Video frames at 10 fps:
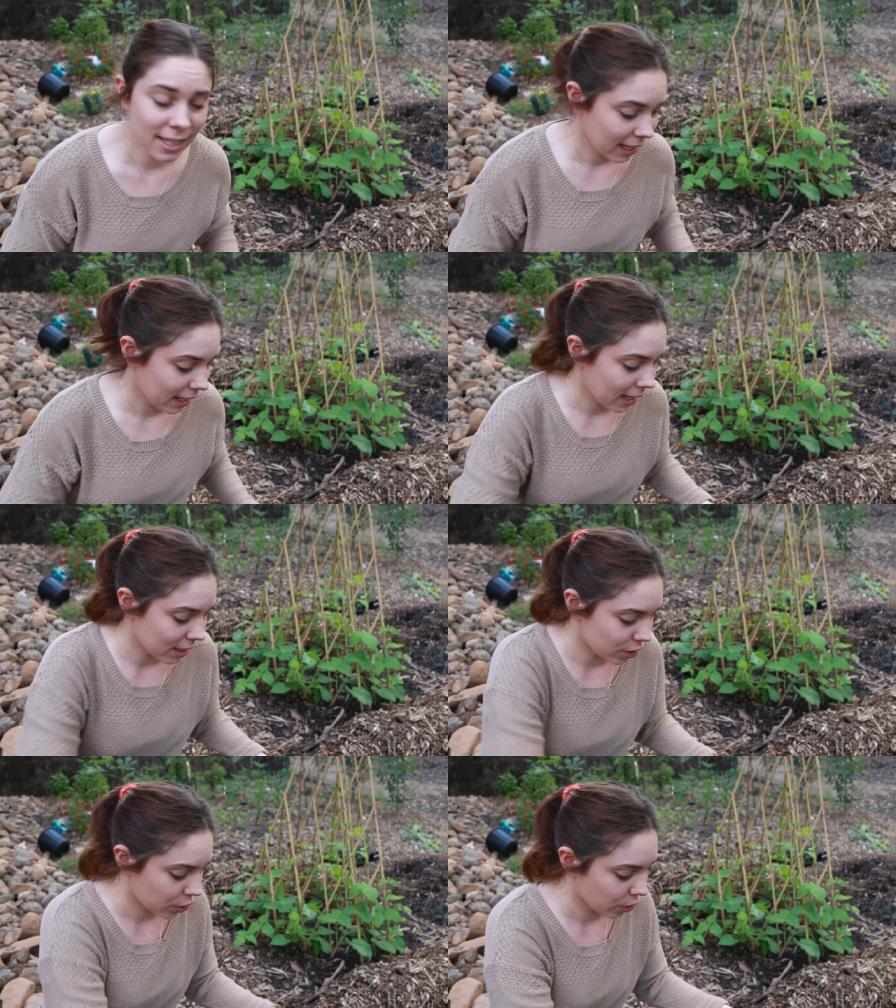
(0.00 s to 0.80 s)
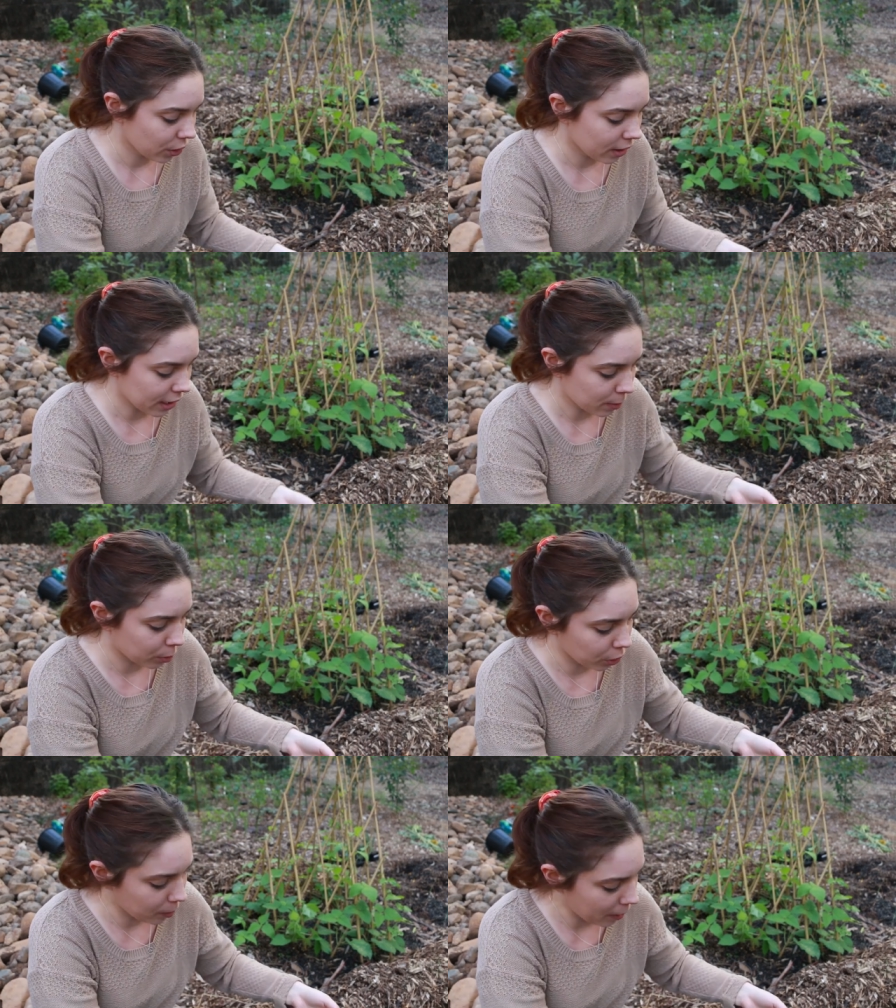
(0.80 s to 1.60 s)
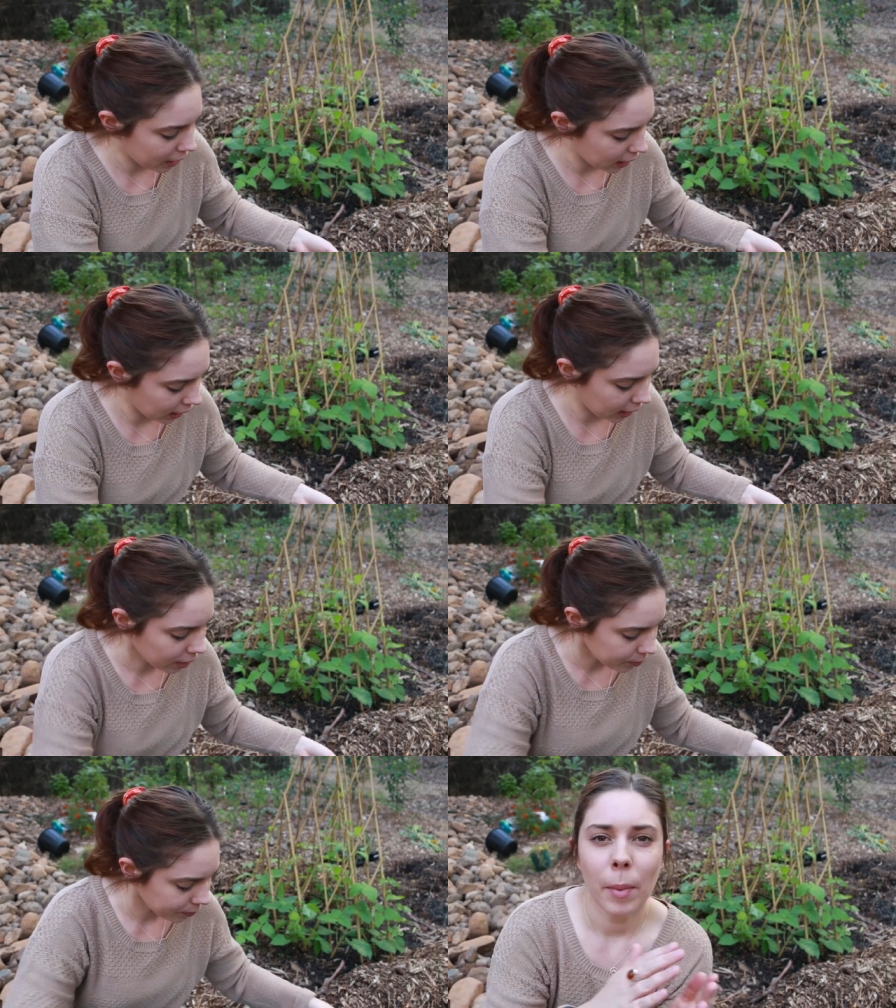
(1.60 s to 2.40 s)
tea into this blue bucket here.